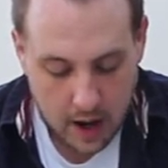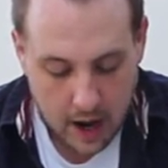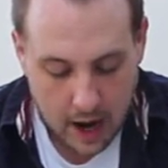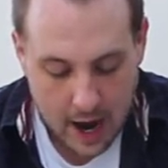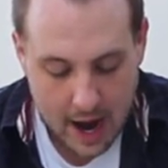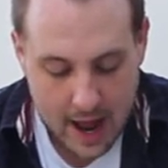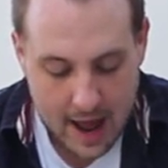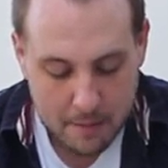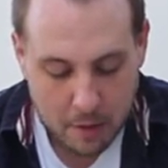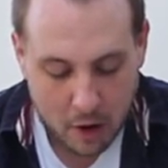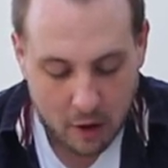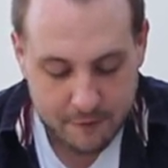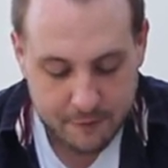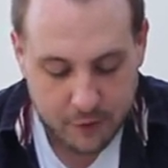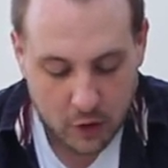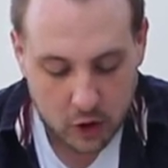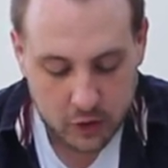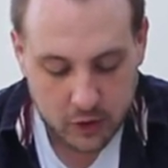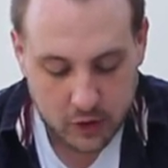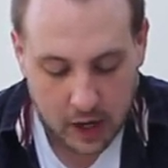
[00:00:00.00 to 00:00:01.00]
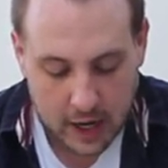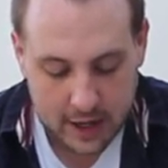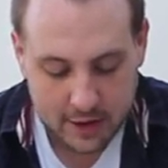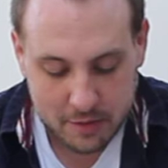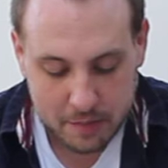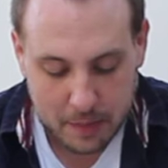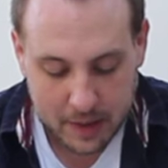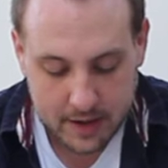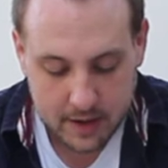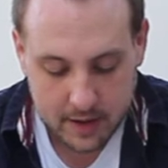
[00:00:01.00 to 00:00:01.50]
I am her first
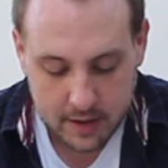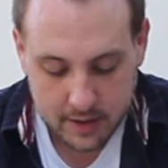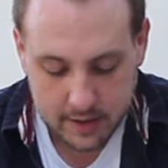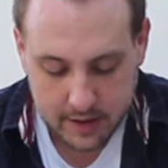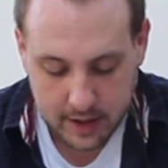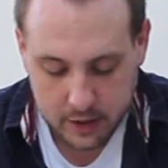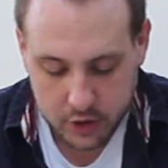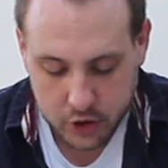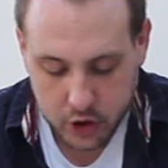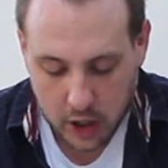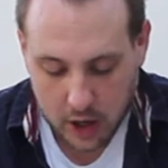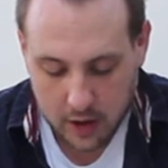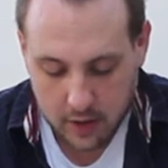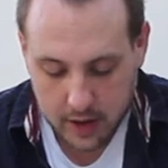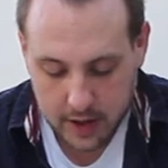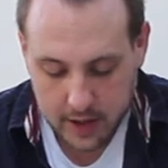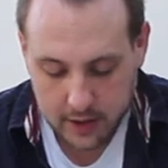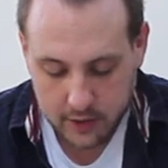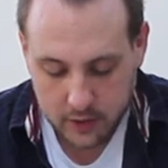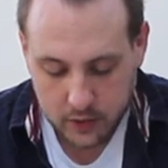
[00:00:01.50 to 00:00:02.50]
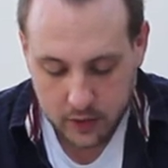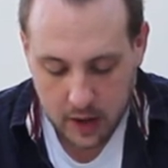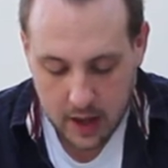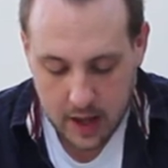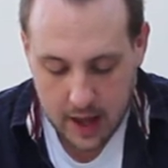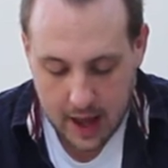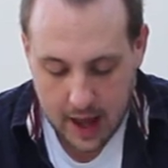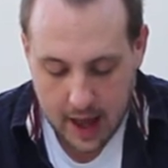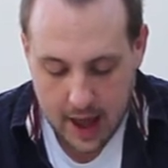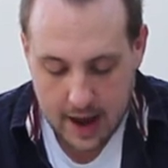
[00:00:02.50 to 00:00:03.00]
husband, said Chaereas,
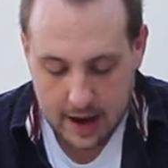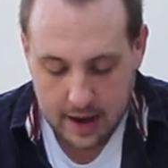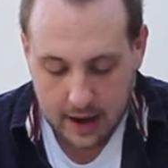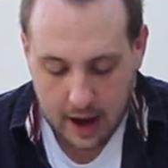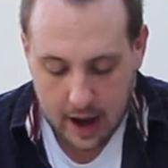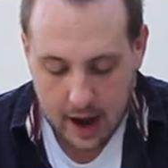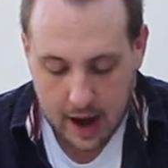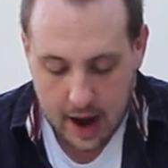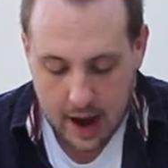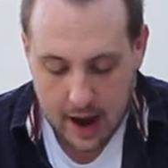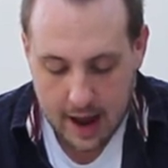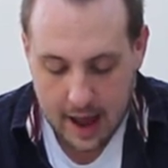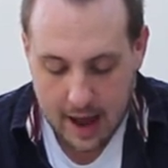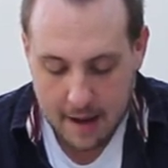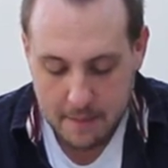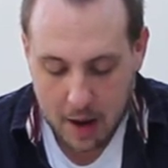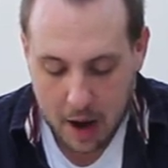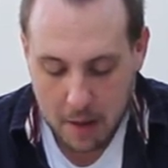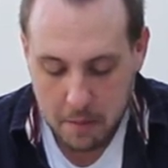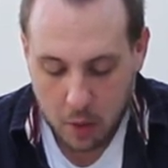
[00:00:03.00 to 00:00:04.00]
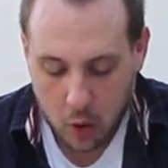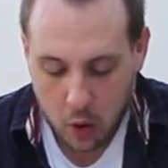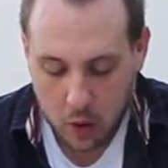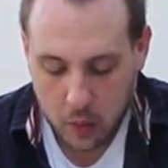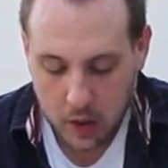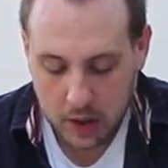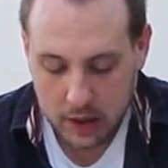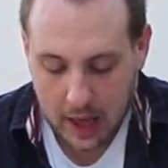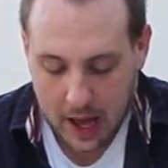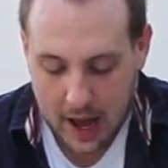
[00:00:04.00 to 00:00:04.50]
and I am a more
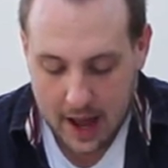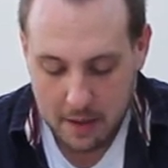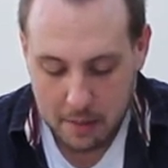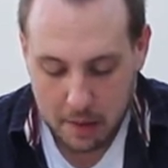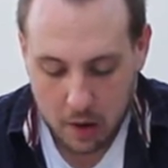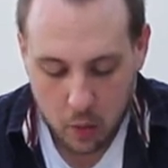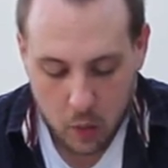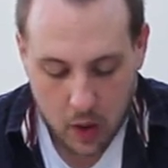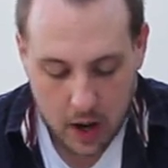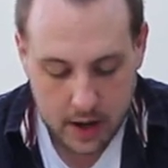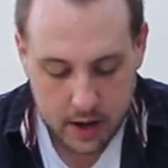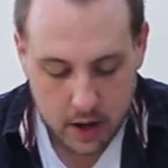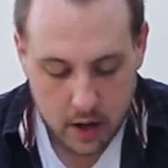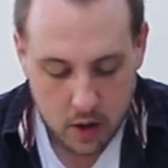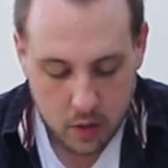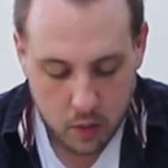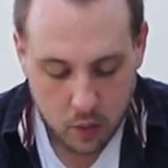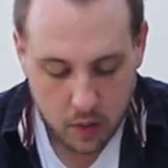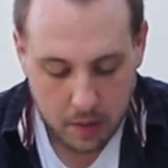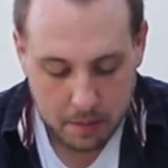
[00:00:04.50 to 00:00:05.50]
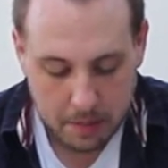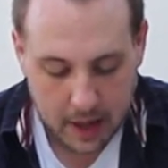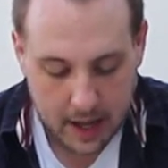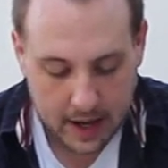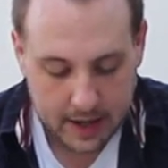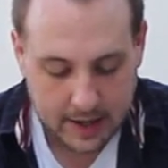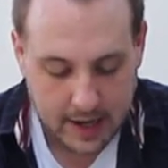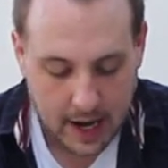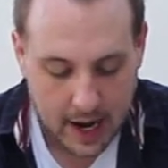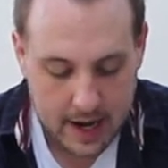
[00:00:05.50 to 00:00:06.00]
reliable one,
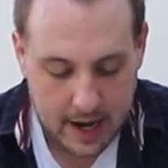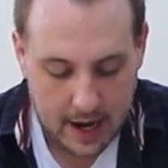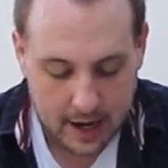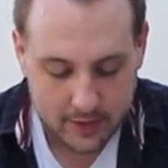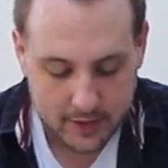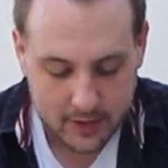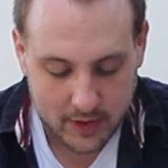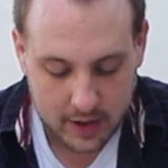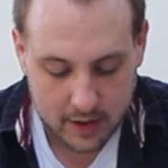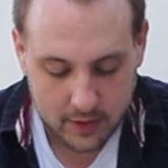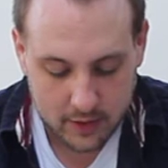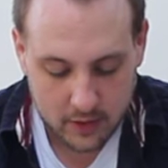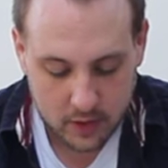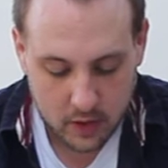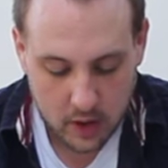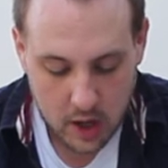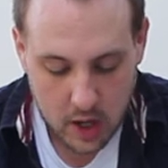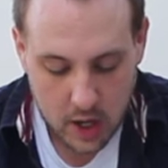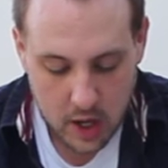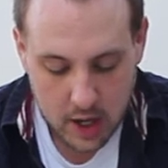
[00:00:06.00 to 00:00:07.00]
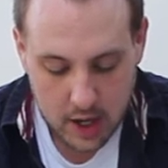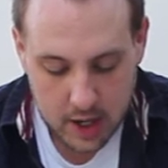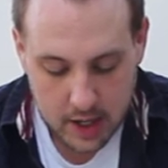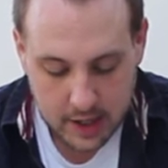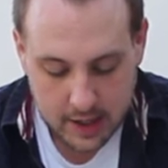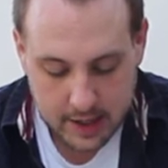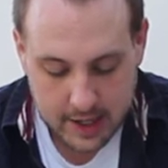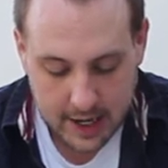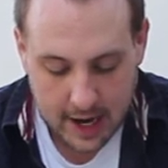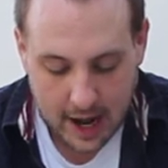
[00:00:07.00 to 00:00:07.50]
replied Dionysius.
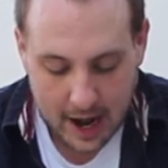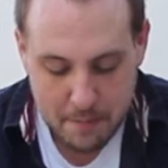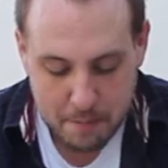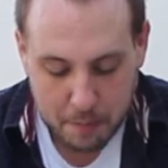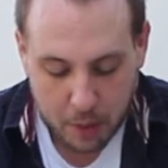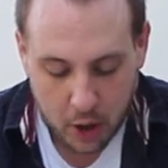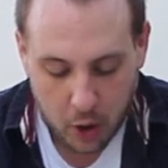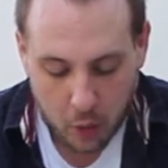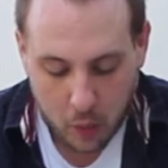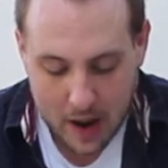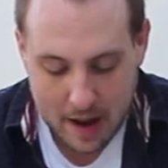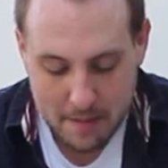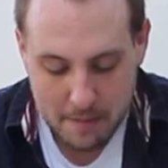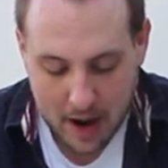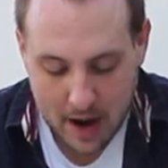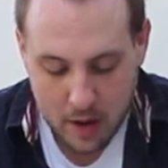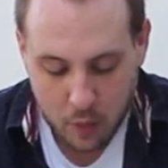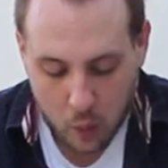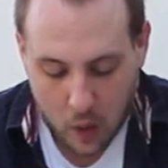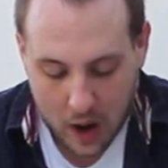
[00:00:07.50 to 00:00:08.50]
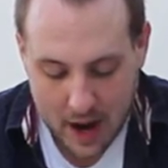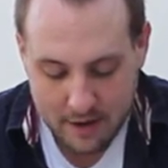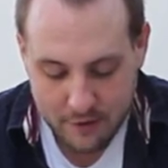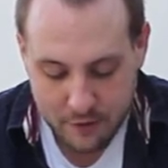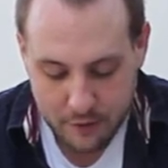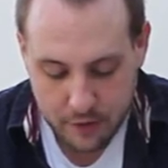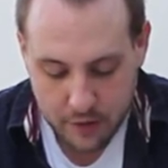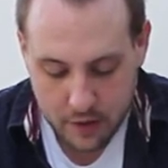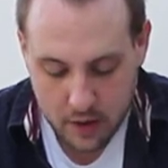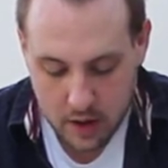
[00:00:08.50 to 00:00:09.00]
Did I put away my
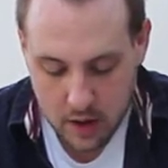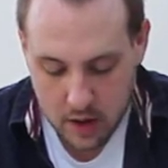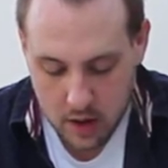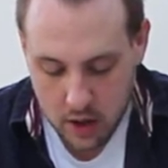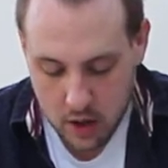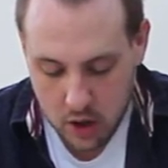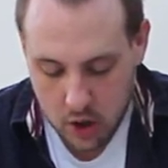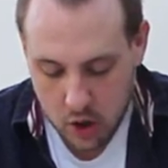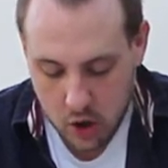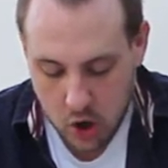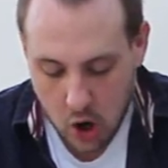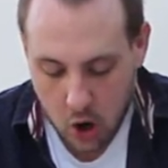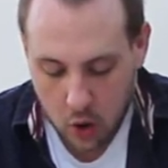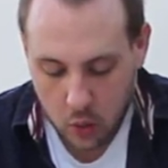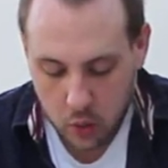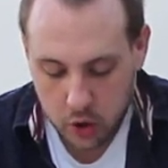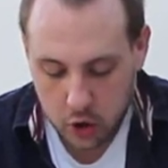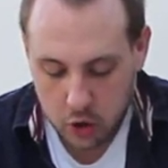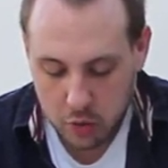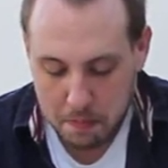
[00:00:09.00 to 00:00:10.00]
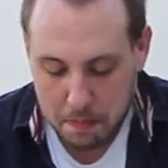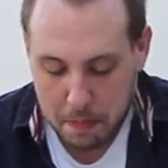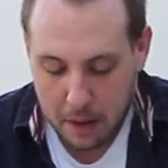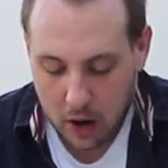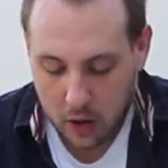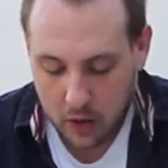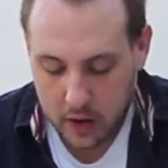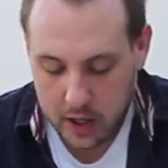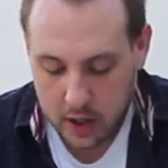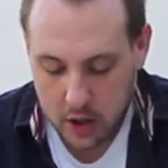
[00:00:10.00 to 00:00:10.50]
wife? No, you
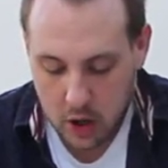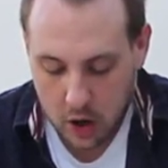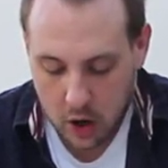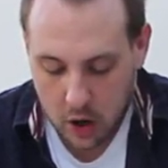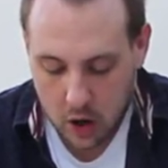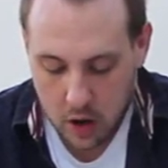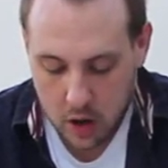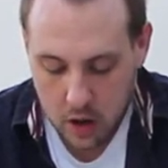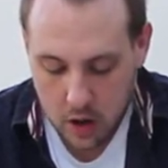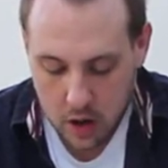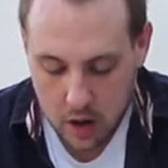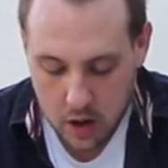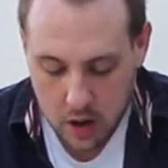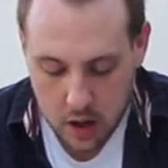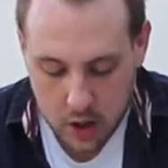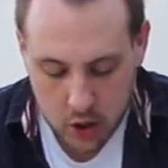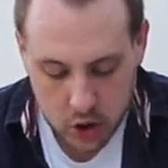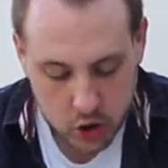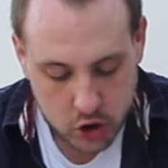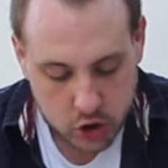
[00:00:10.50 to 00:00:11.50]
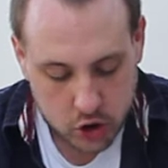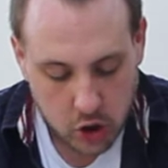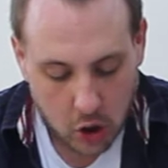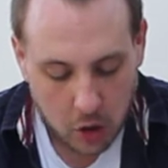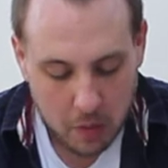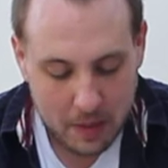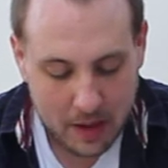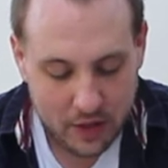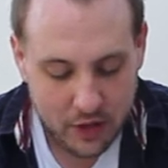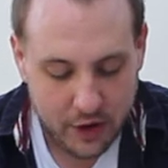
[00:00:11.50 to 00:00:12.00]
buried her.
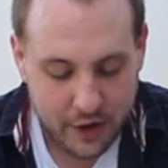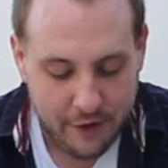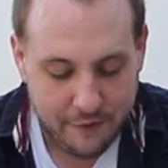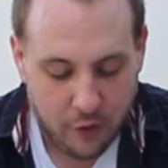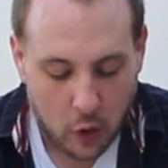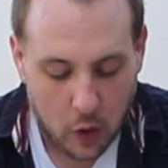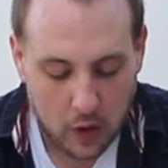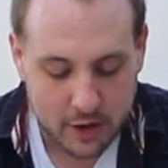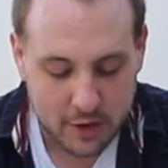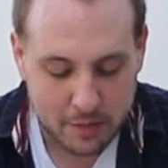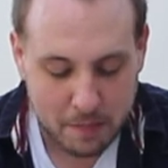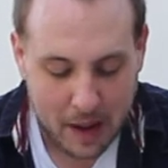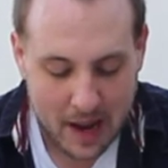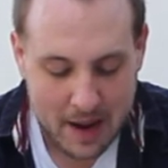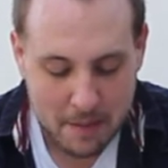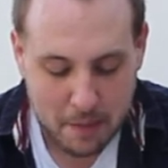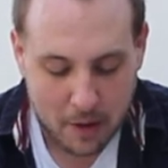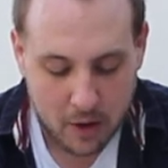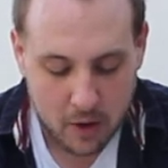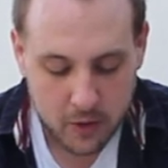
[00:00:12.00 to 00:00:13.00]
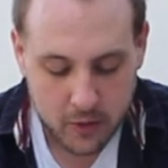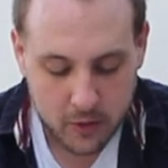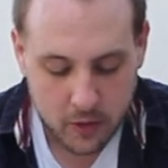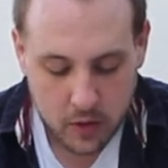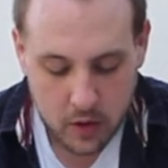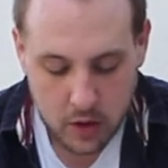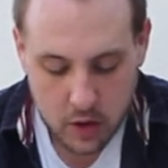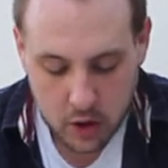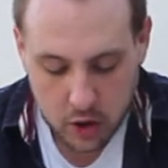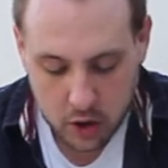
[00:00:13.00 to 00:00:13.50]
Show me the divorce papers.
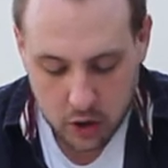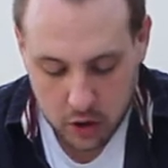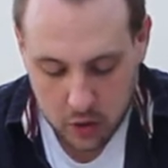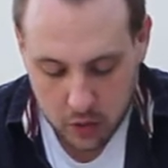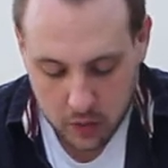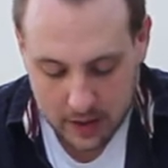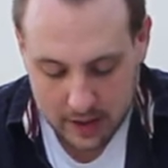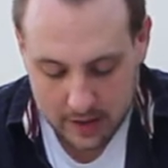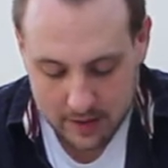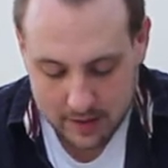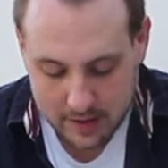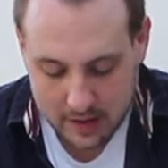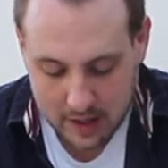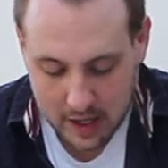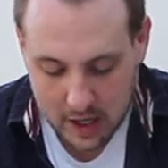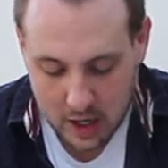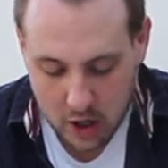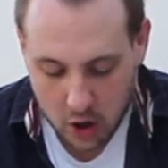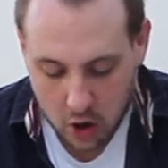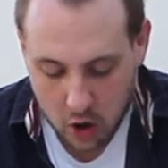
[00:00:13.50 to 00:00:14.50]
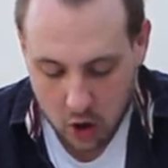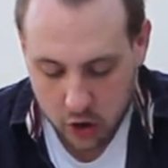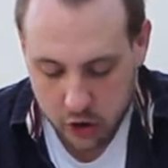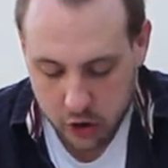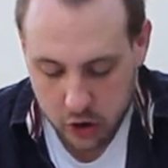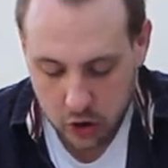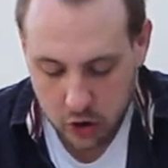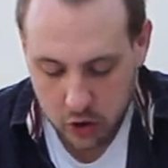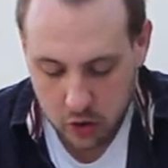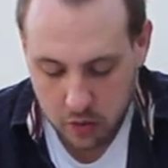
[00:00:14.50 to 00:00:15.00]
You can see her
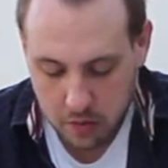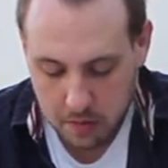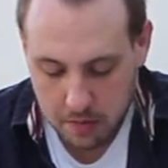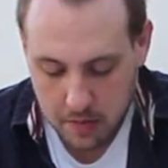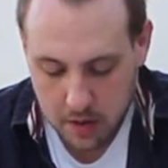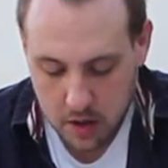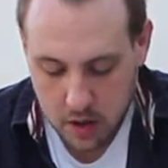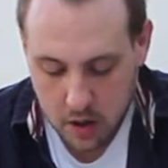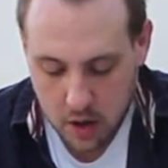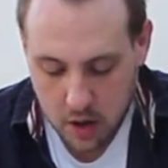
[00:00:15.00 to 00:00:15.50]
tomb.